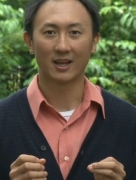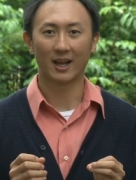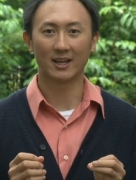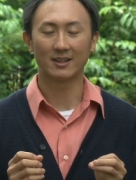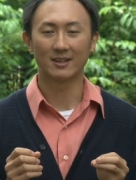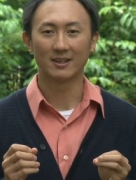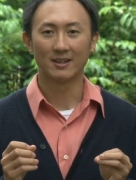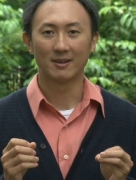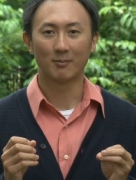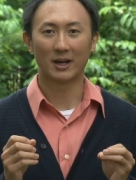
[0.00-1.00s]
and
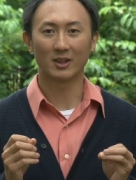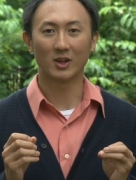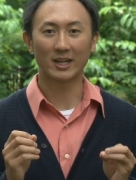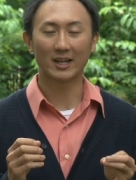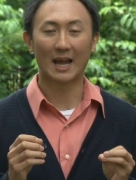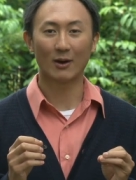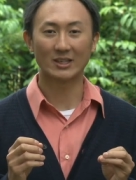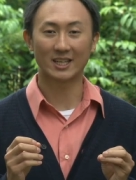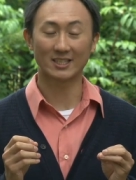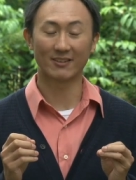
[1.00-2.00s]
by looking at how
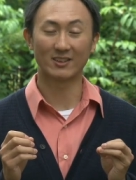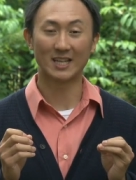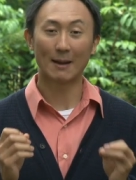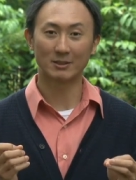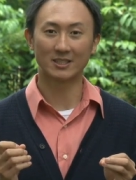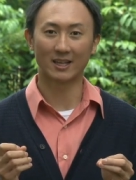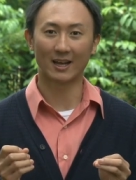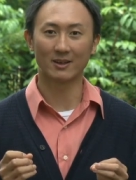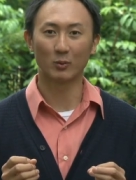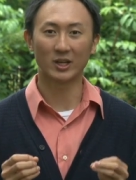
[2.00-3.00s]
insects have adapted to
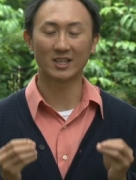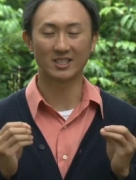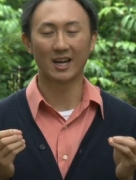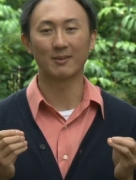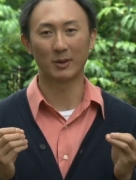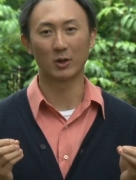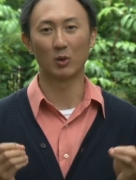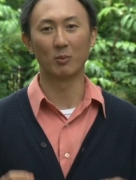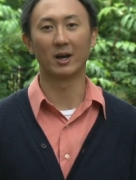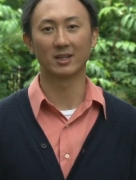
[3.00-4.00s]
that, we can design better
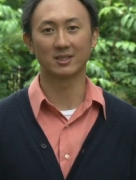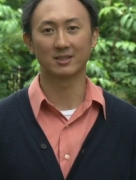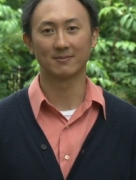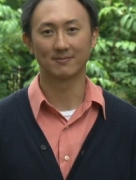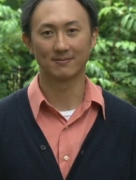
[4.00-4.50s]
robots.